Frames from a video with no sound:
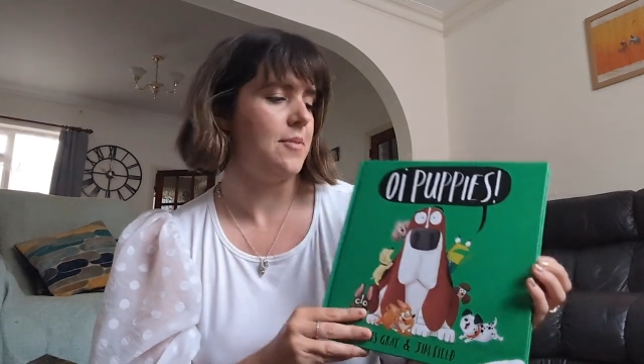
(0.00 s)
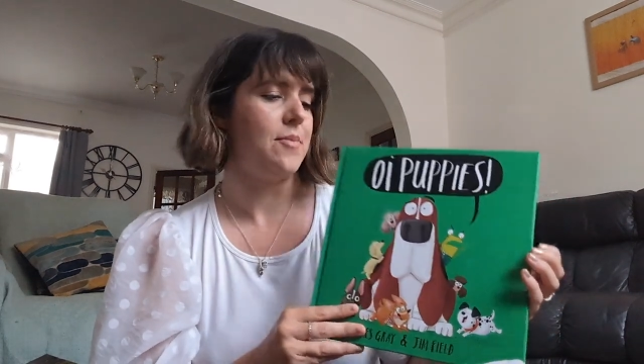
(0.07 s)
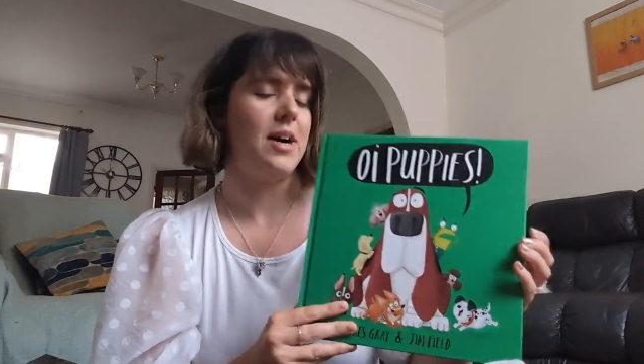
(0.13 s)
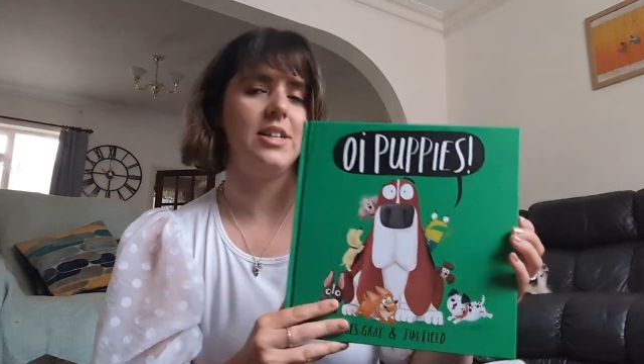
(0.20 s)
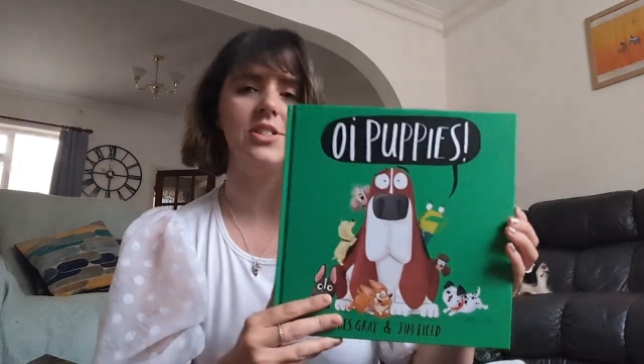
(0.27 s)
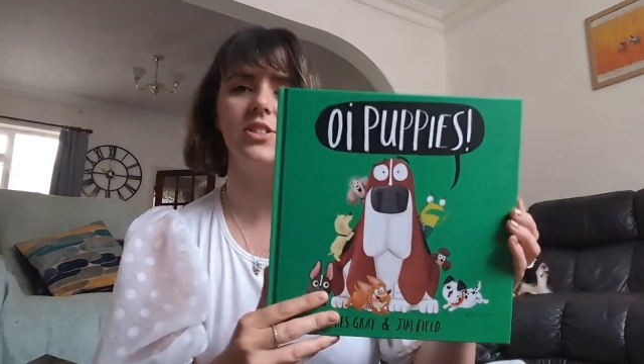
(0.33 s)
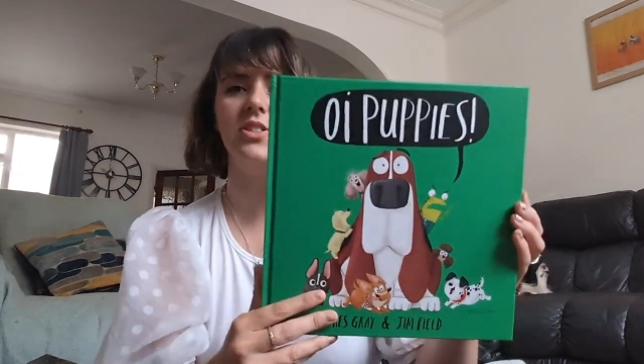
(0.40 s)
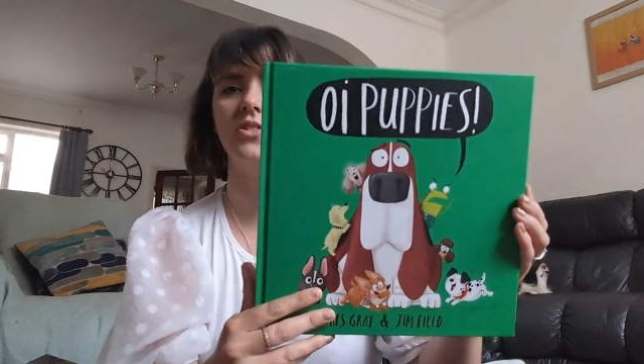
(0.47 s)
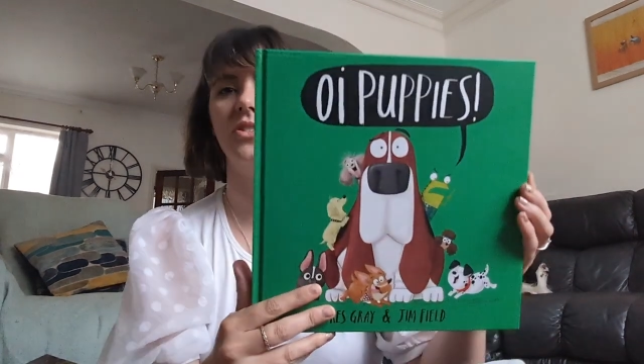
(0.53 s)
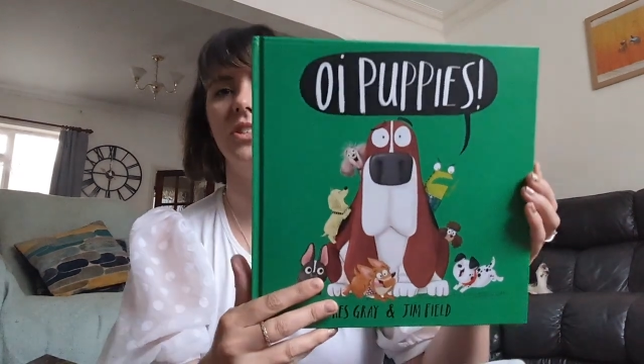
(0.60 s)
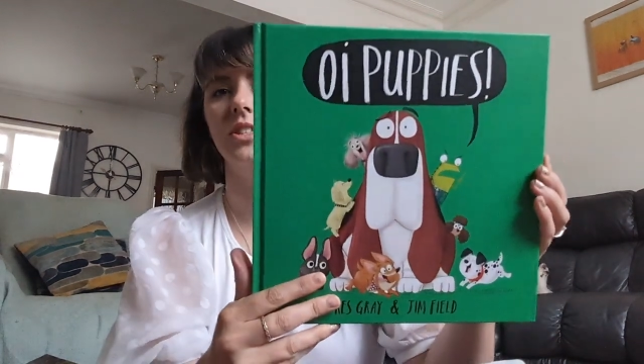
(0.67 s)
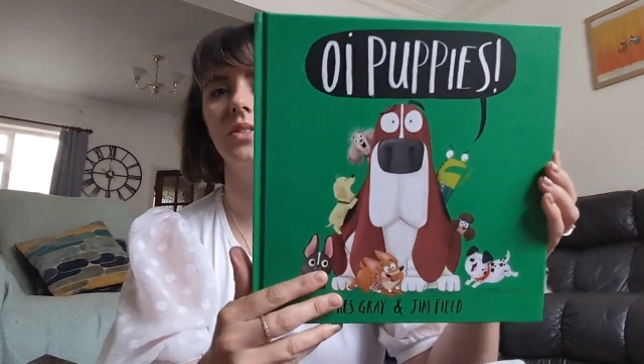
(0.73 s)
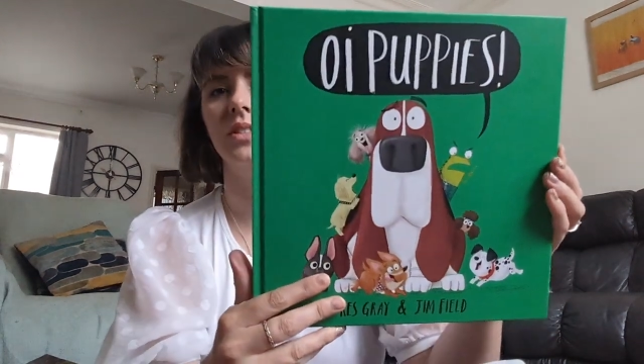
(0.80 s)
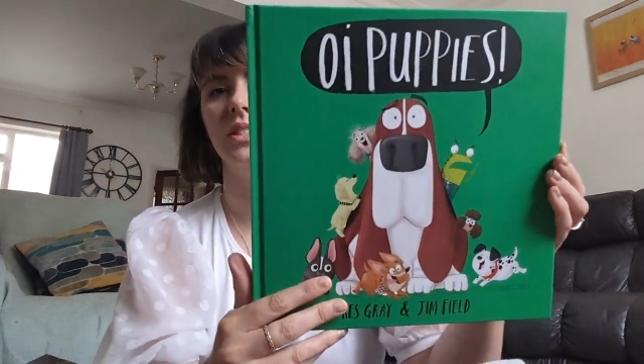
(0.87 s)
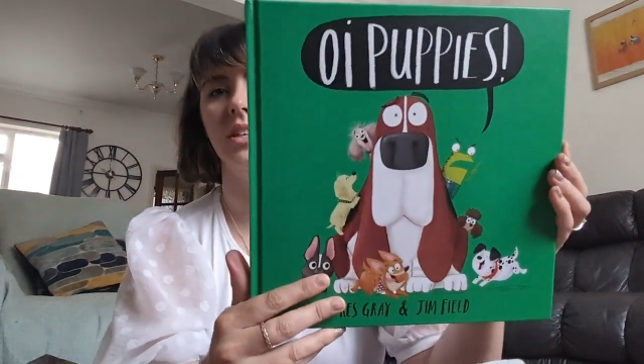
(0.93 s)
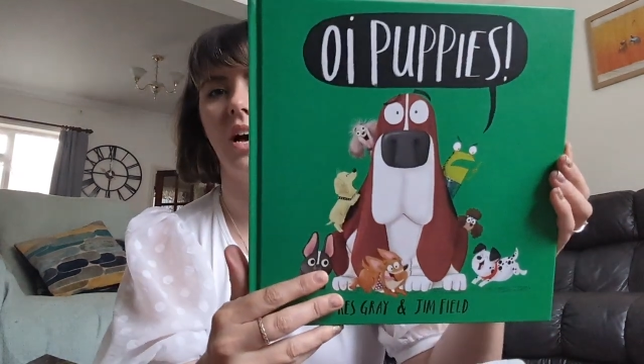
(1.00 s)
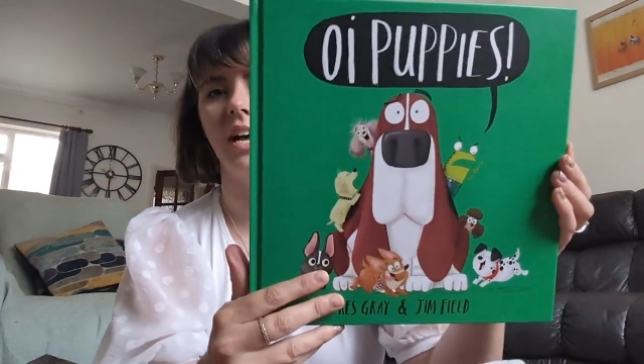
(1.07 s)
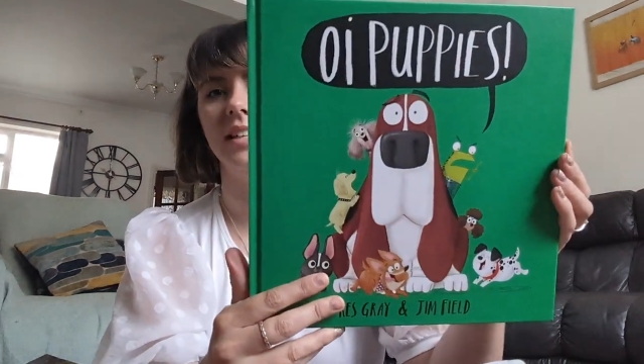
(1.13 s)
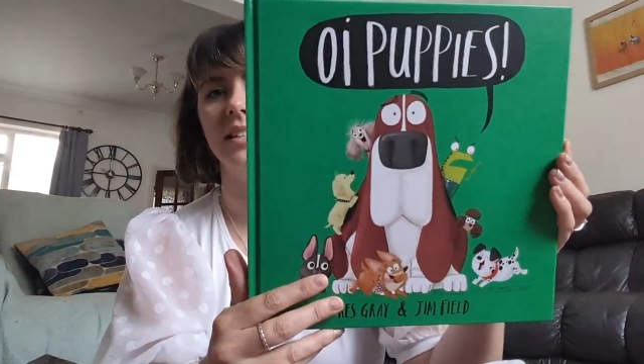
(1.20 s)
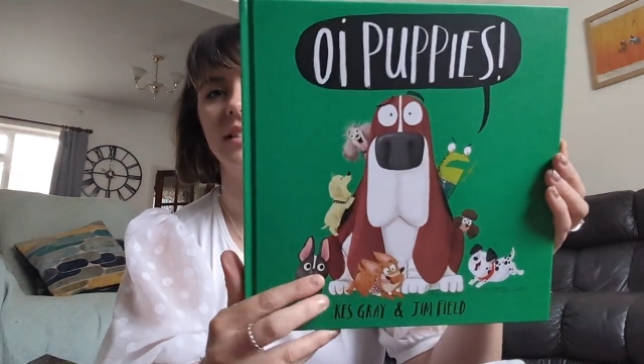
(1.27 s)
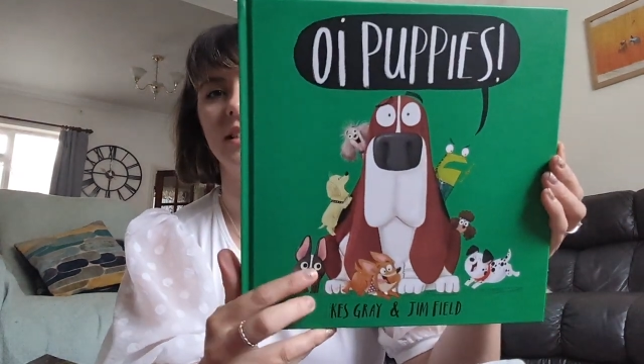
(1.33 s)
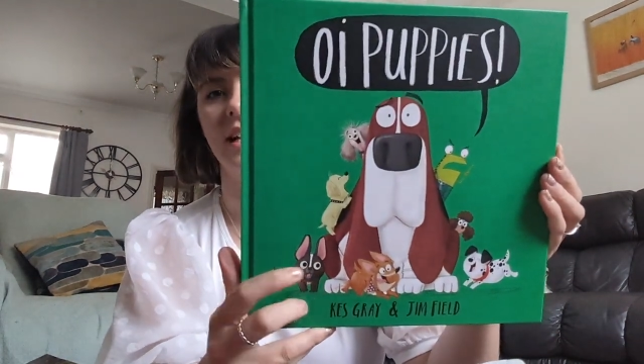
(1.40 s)
But I just thought this was
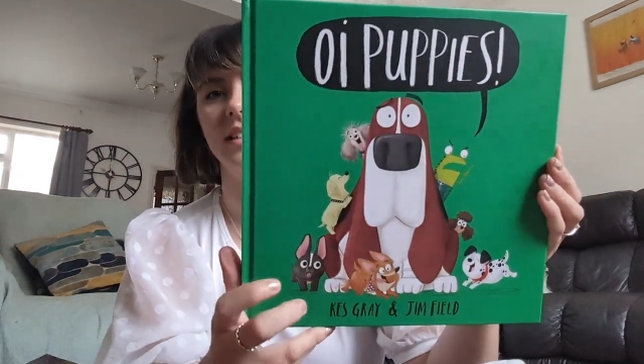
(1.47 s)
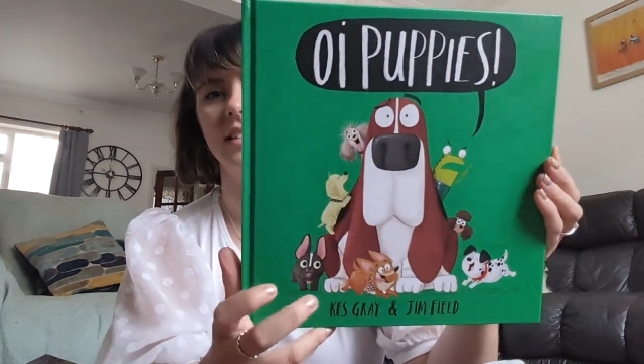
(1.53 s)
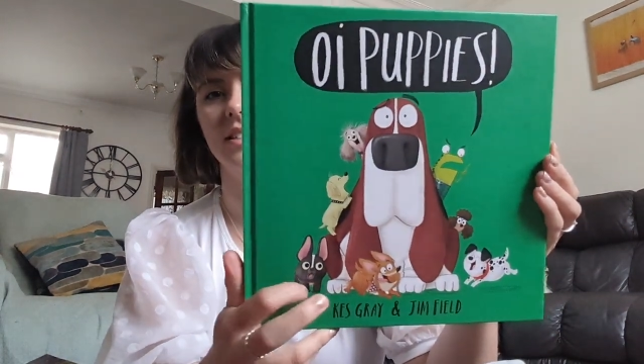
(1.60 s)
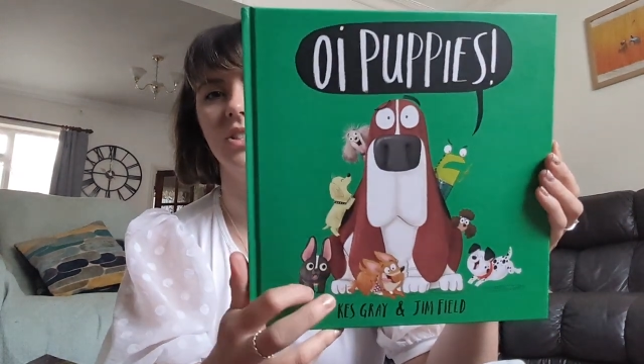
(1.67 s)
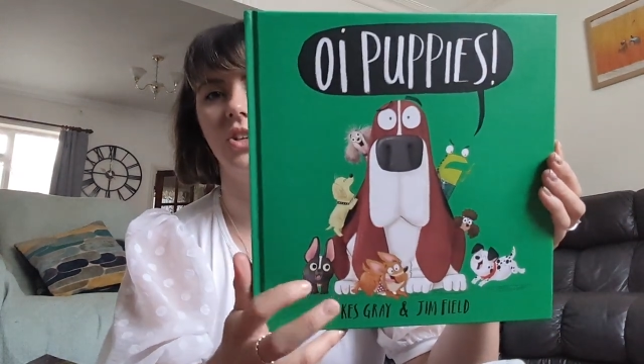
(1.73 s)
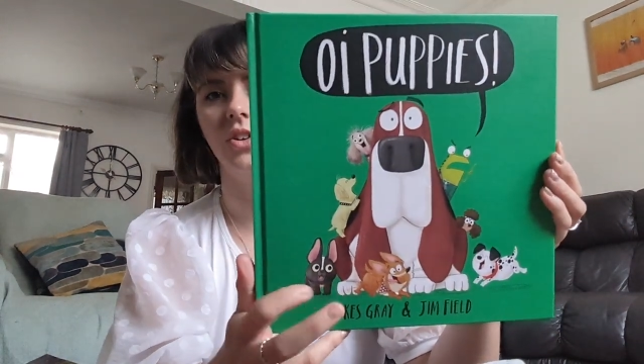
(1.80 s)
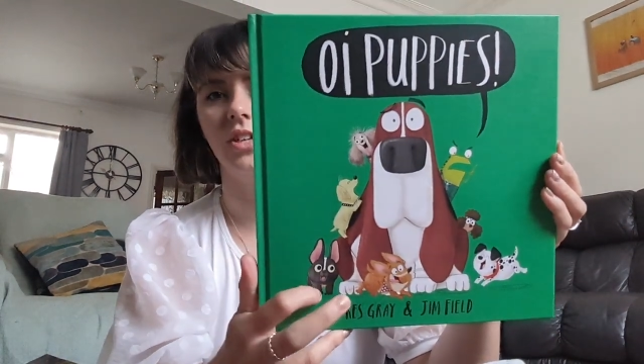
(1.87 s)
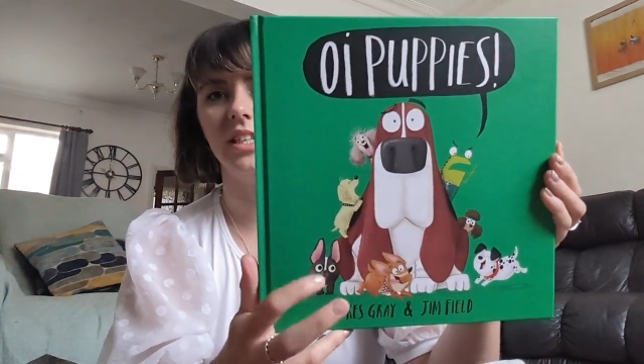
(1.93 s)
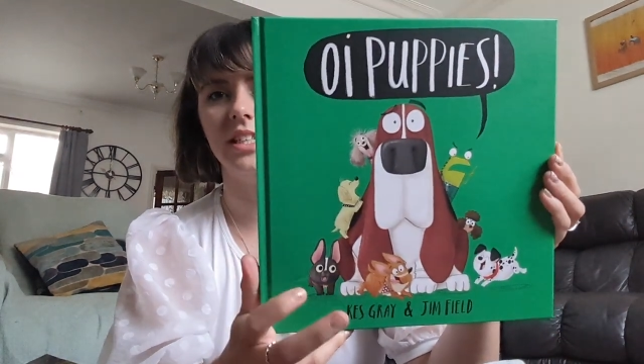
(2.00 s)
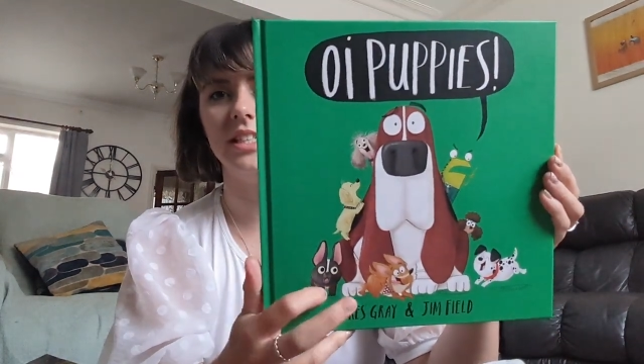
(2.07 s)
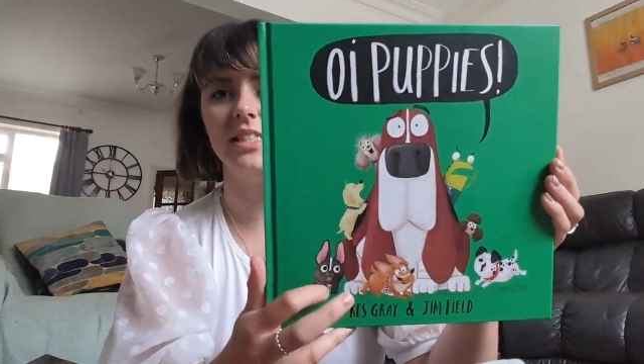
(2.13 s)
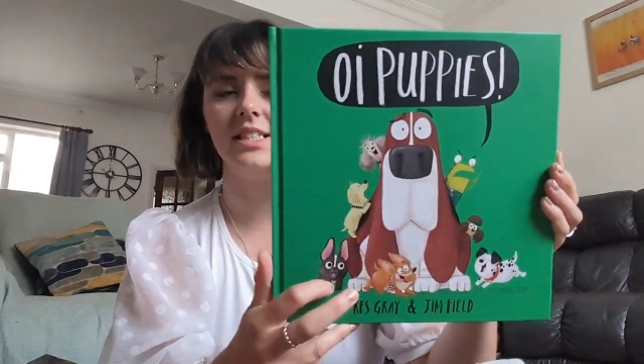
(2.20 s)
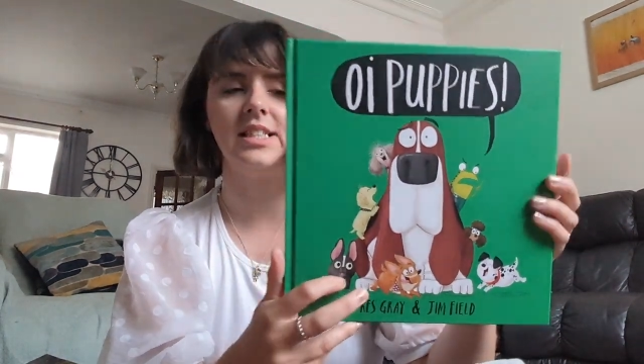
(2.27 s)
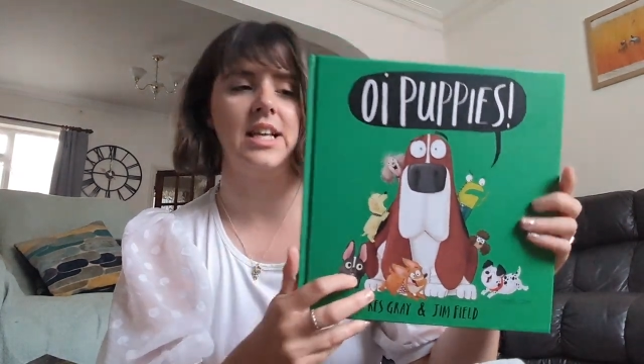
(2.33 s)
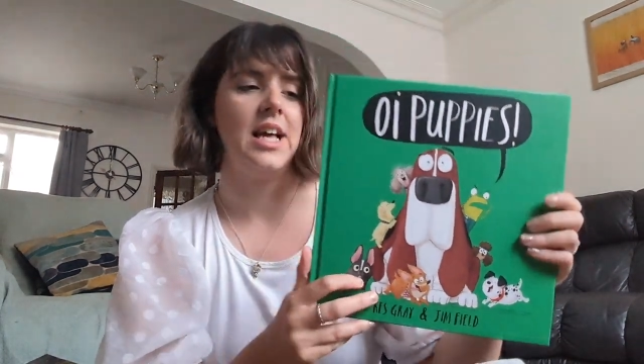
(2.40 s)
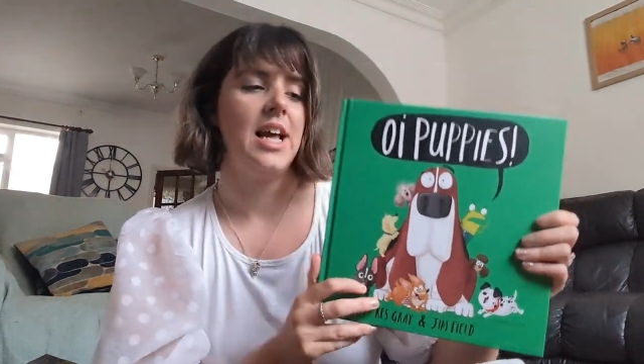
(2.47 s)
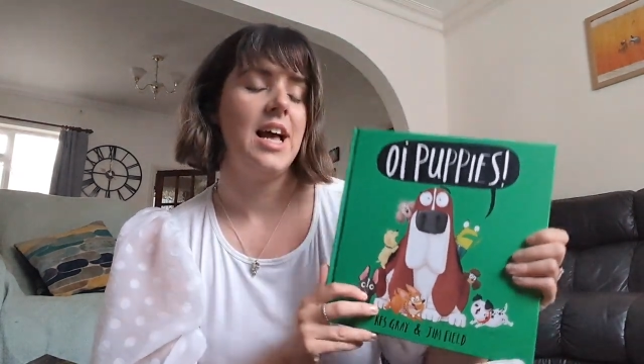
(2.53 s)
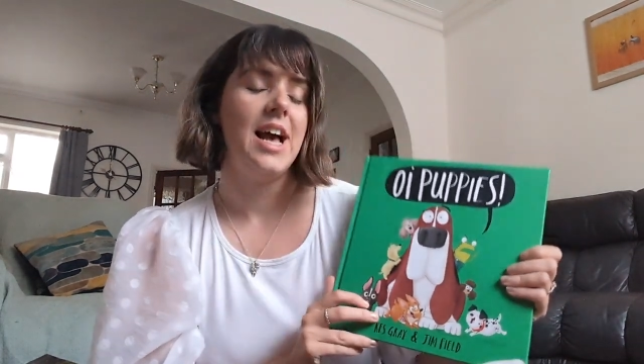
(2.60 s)
nice as it's doggies,